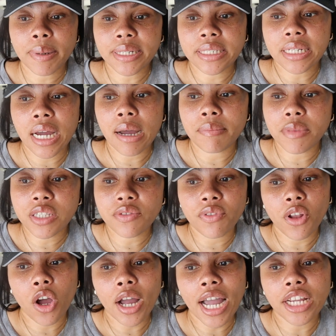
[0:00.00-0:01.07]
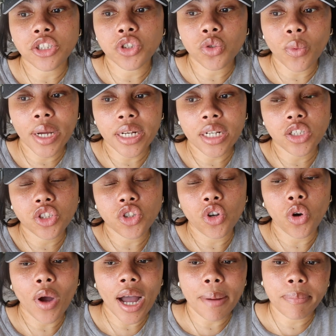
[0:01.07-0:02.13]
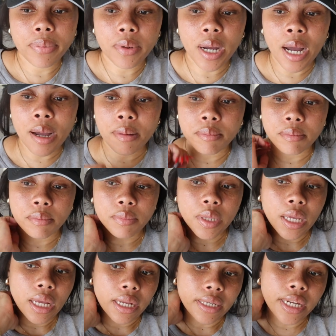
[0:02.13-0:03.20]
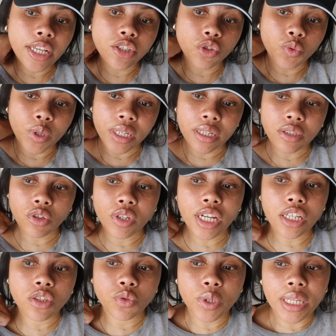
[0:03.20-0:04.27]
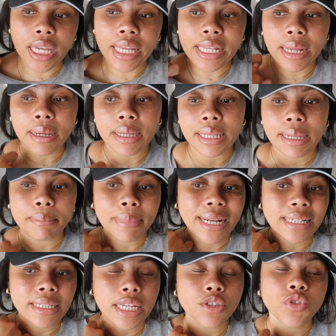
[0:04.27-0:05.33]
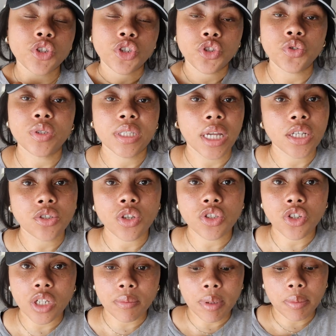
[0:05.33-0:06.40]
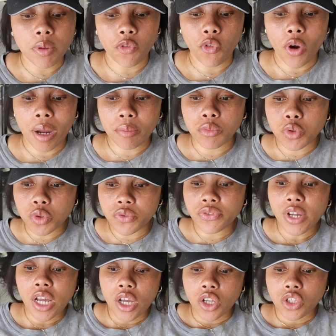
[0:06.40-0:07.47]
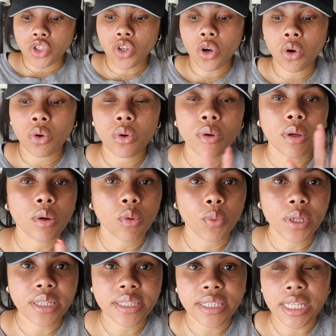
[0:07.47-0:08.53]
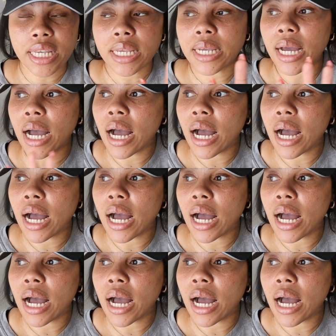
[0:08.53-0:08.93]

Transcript: But this vlog, I do want it to go up next week. So next week Tuesday, so it's going to be before I move. So we'll see.